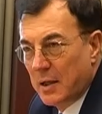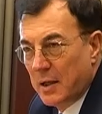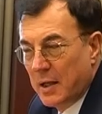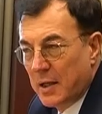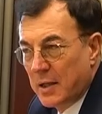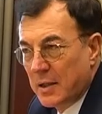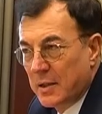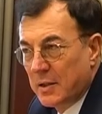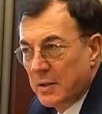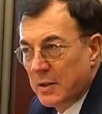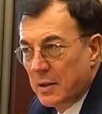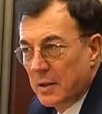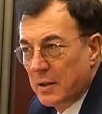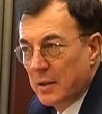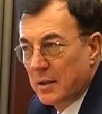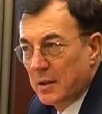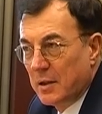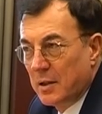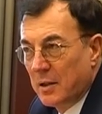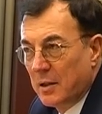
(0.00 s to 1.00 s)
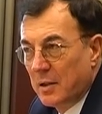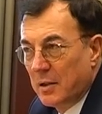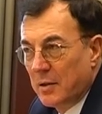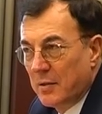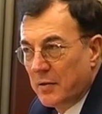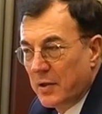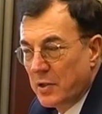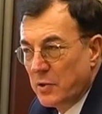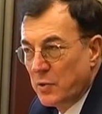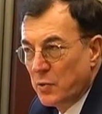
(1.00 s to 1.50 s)
And
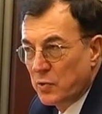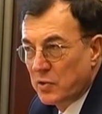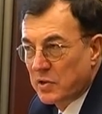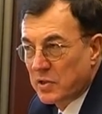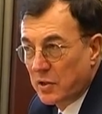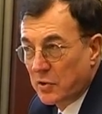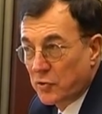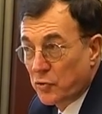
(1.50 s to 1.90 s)
they use the